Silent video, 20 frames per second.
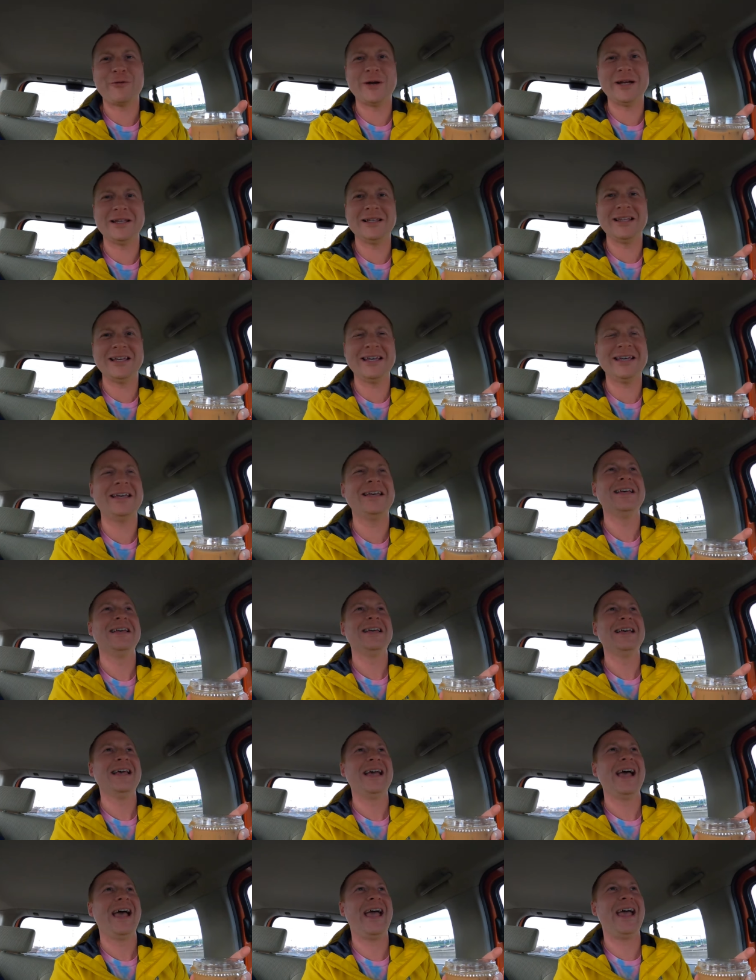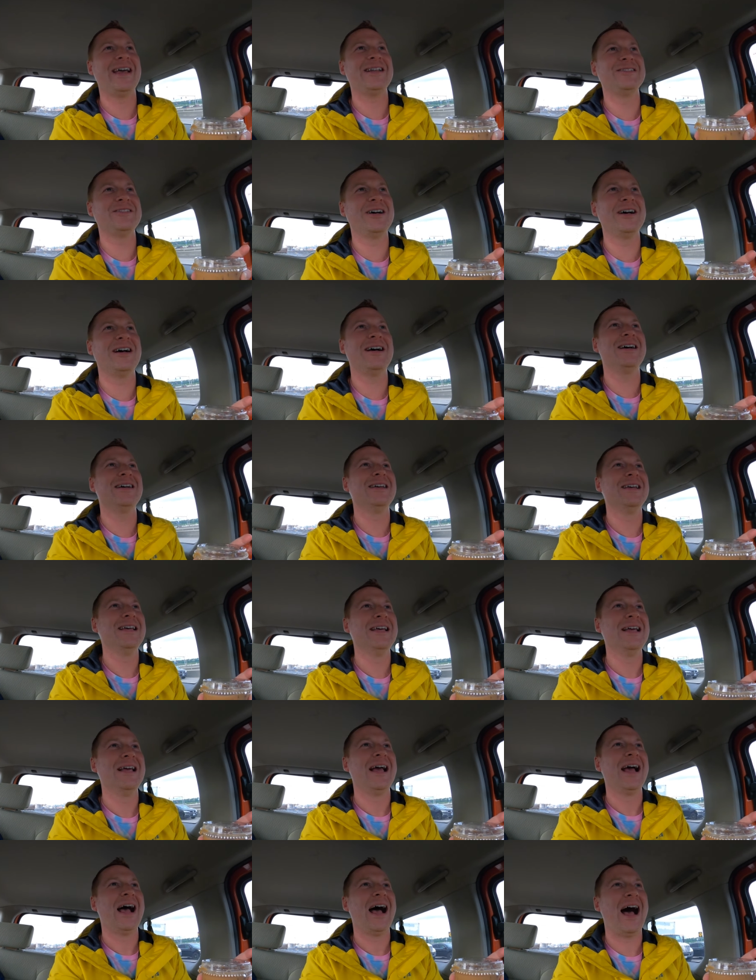very, friendly. Nice. And uh,
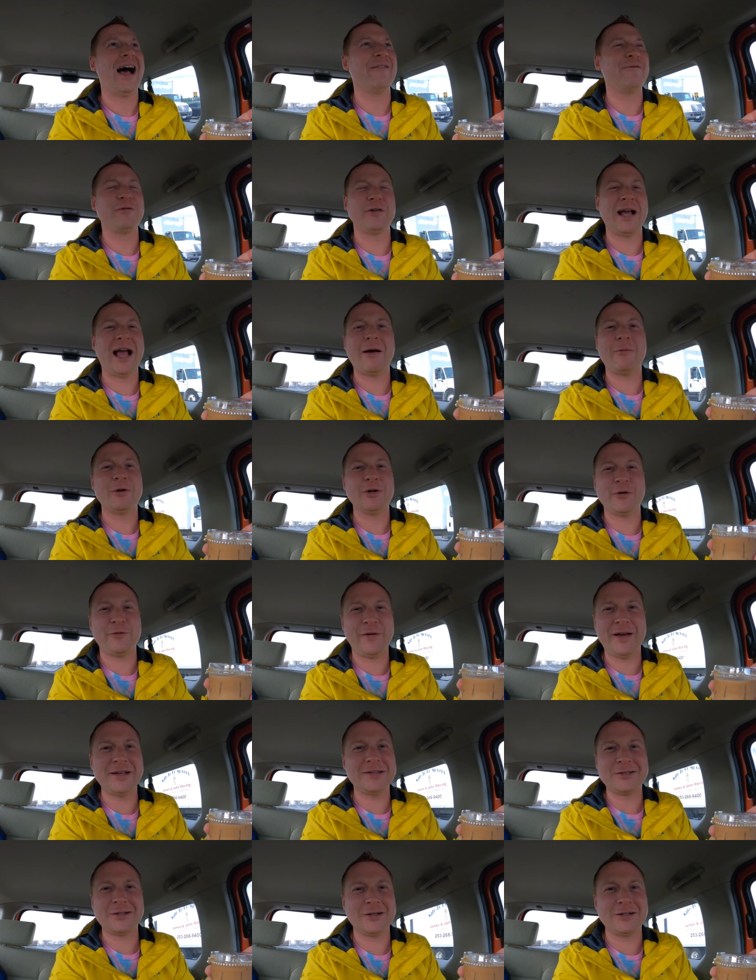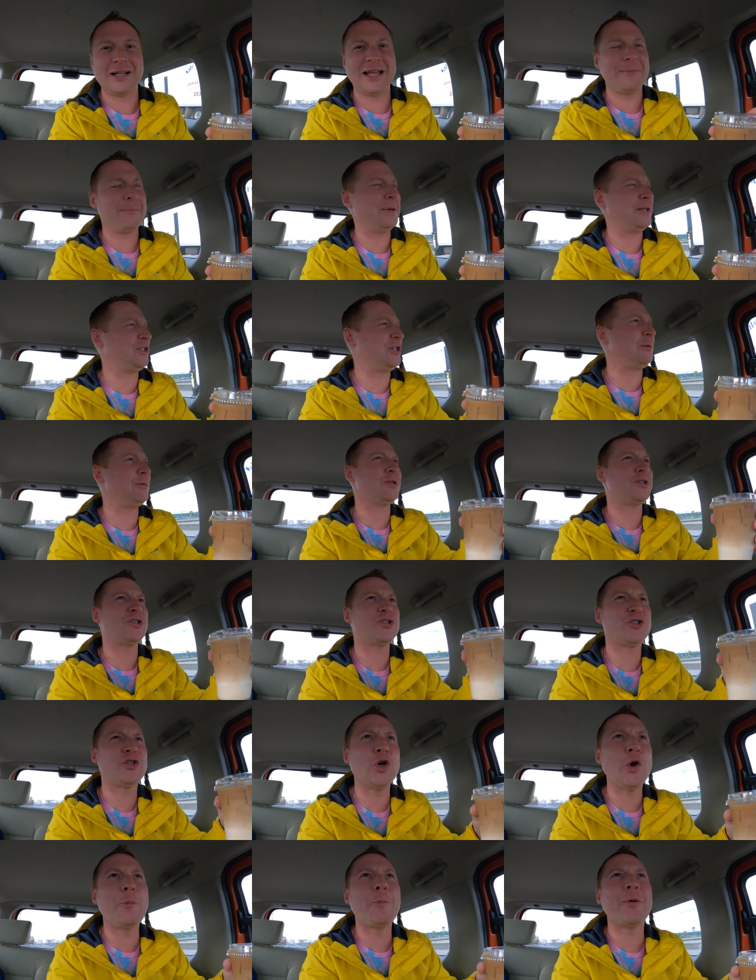I forgot what her face looked like, but she was
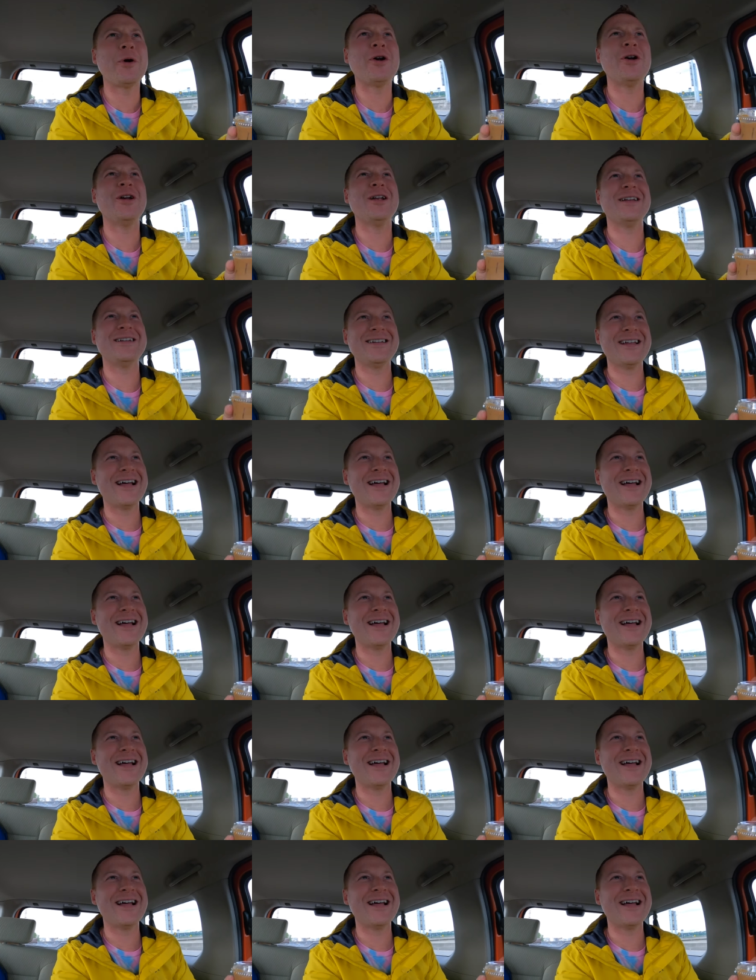super